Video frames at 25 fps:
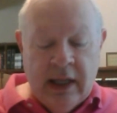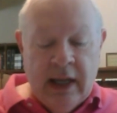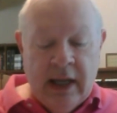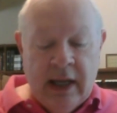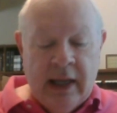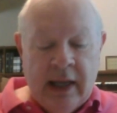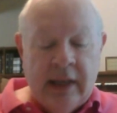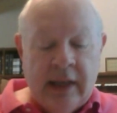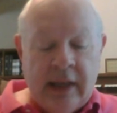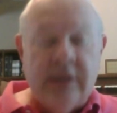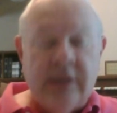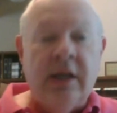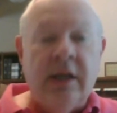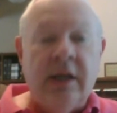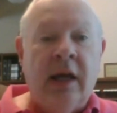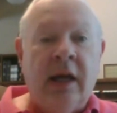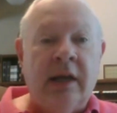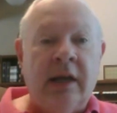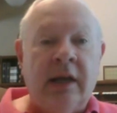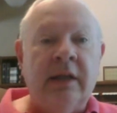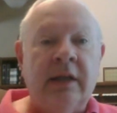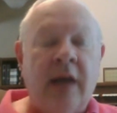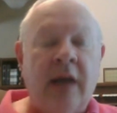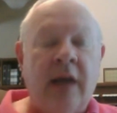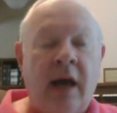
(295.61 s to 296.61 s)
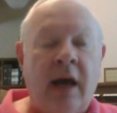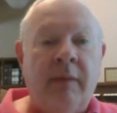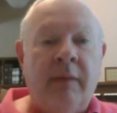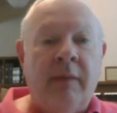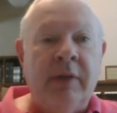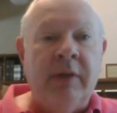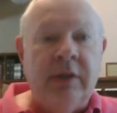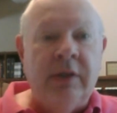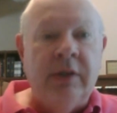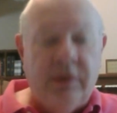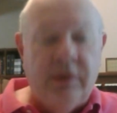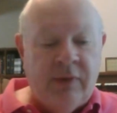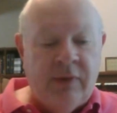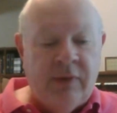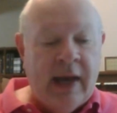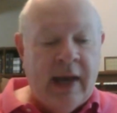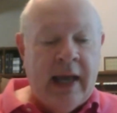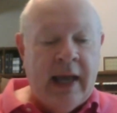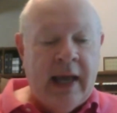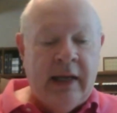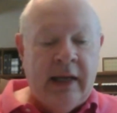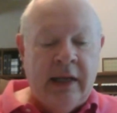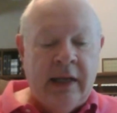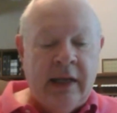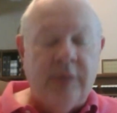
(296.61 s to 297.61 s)
and it's not uncommon to
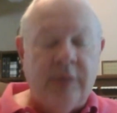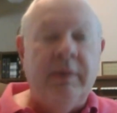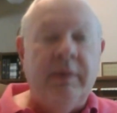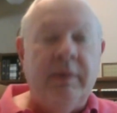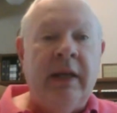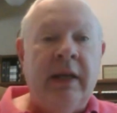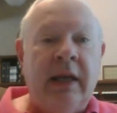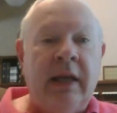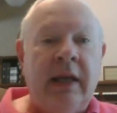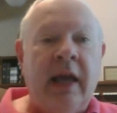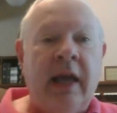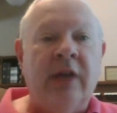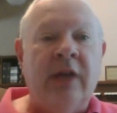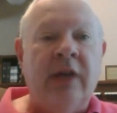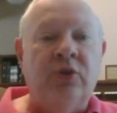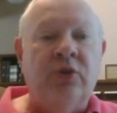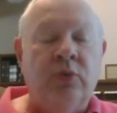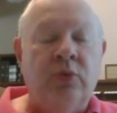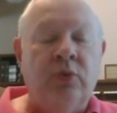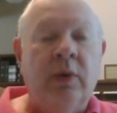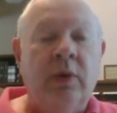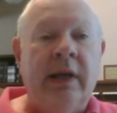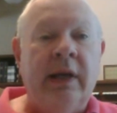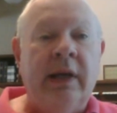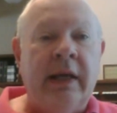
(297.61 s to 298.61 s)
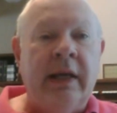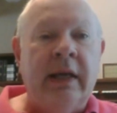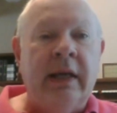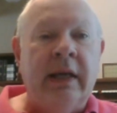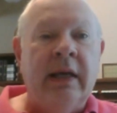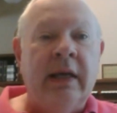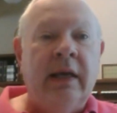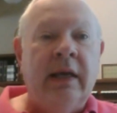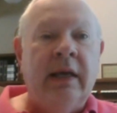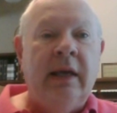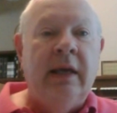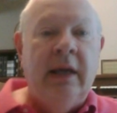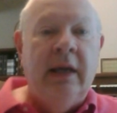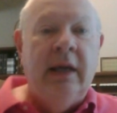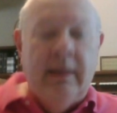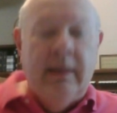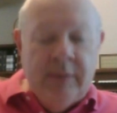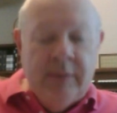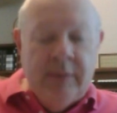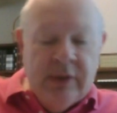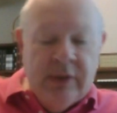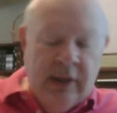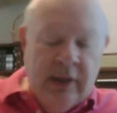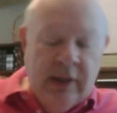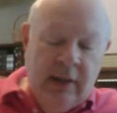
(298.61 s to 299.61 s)
find as many as 20
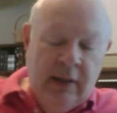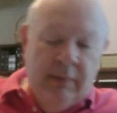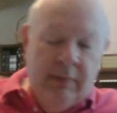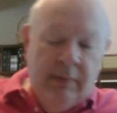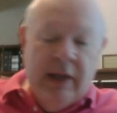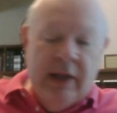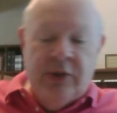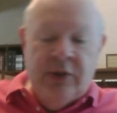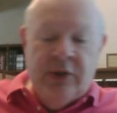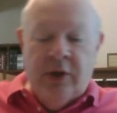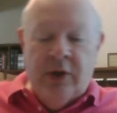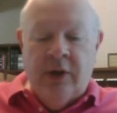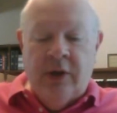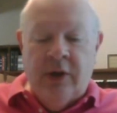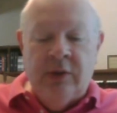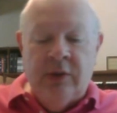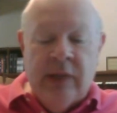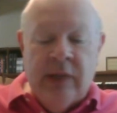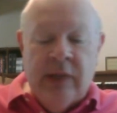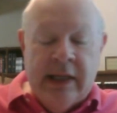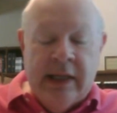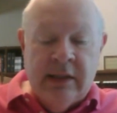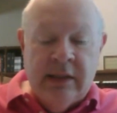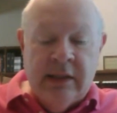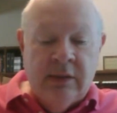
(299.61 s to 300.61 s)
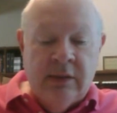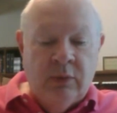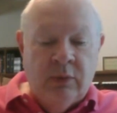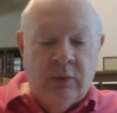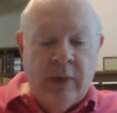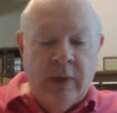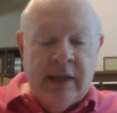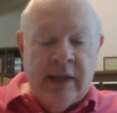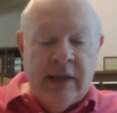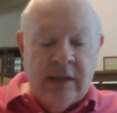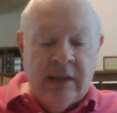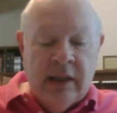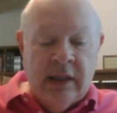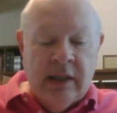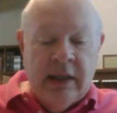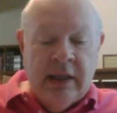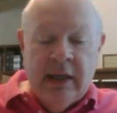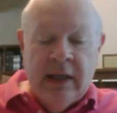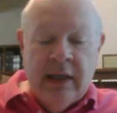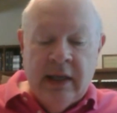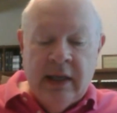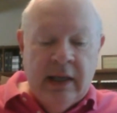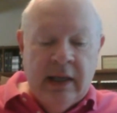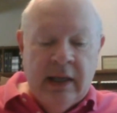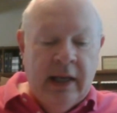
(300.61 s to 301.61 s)
hymns by Charles Wesley
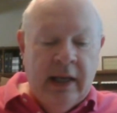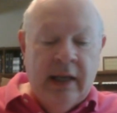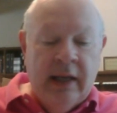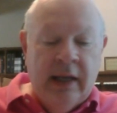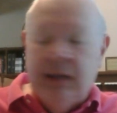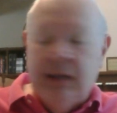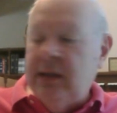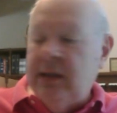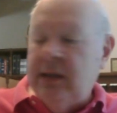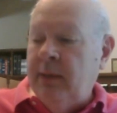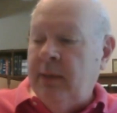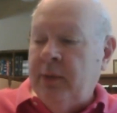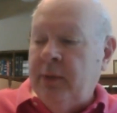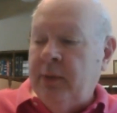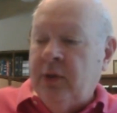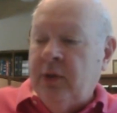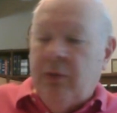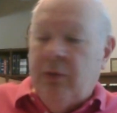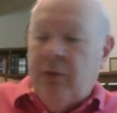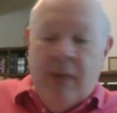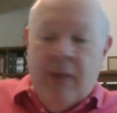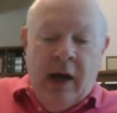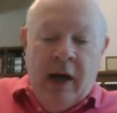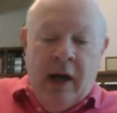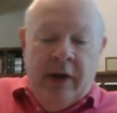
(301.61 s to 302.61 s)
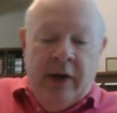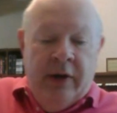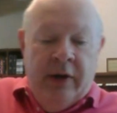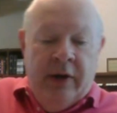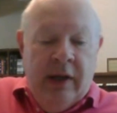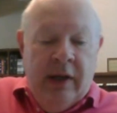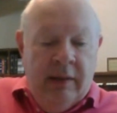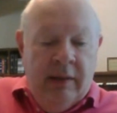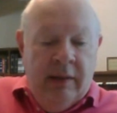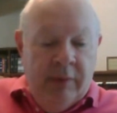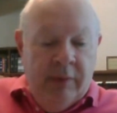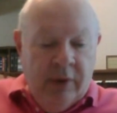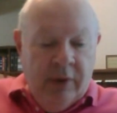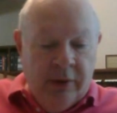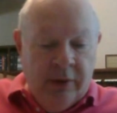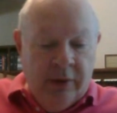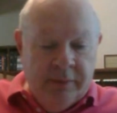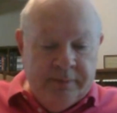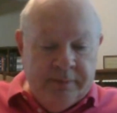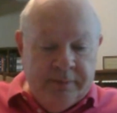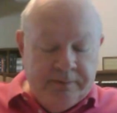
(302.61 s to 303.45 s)
in a typical modern hymnal.